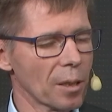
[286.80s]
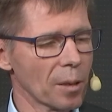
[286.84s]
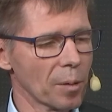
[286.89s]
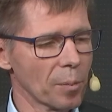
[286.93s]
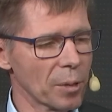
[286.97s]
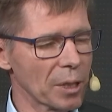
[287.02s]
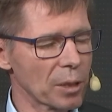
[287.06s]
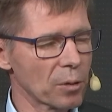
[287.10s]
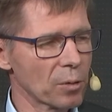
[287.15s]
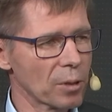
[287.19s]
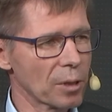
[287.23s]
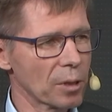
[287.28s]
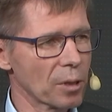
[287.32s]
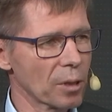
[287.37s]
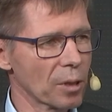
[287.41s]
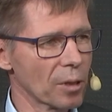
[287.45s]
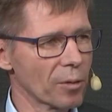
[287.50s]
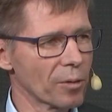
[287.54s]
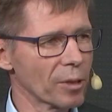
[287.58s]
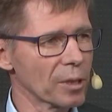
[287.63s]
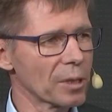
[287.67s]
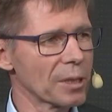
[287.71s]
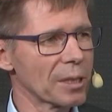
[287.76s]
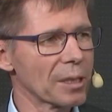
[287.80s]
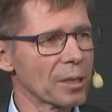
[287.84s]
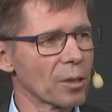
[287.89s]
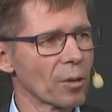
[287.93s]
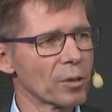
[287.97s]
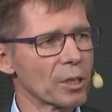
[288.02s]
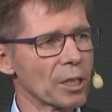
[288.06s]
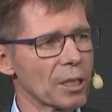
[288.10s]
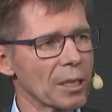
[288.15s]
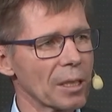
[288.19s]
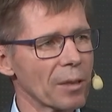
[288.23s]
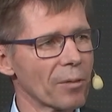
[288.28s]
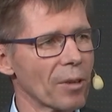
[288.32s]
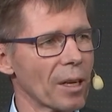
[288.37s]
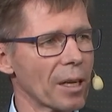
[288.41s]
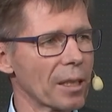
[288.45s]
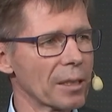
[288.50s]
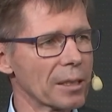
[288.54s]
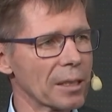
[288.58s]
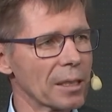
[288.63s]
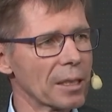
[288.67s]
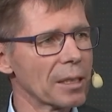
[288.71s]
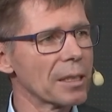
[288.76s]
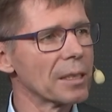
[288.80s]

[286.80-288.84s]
uh, between the University of Geneva and